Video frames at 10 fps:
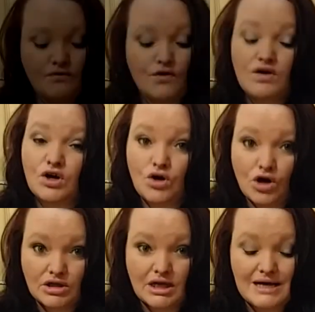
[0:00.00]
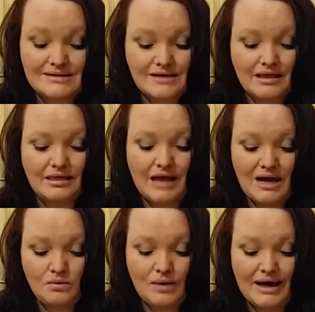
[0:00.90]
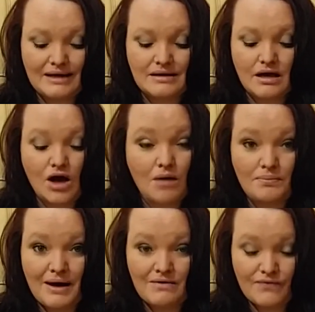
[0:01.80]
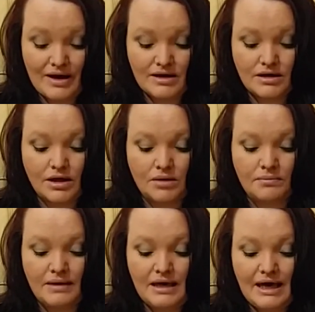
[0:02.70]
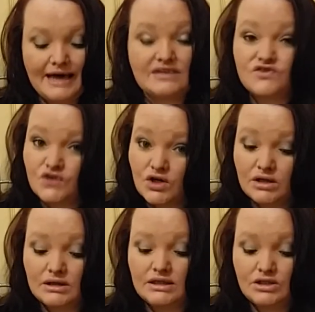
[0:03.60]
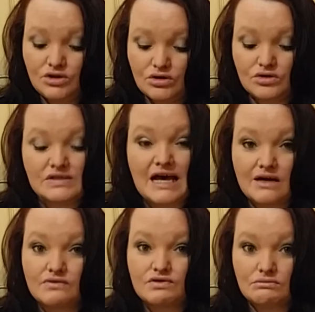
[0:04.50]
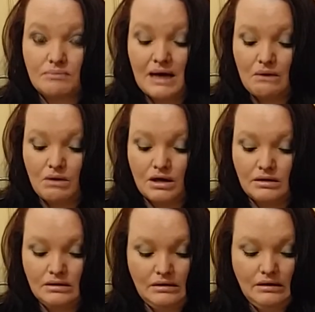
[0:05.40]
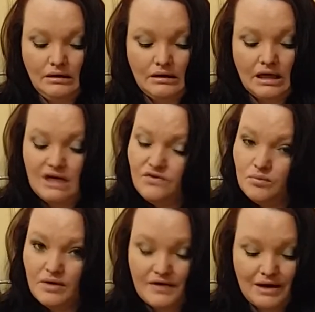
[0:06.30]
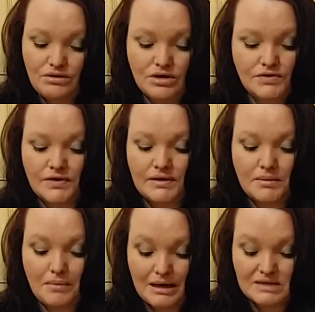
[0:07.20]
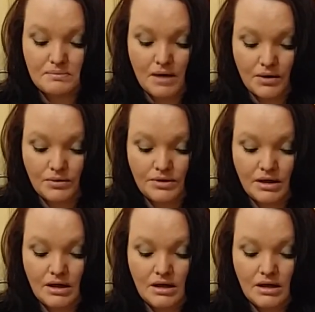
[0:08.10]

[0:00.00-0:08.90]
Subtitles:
For a cordless, lightweight and compact vacuum, it certainly does have some power. Even without using the max mode,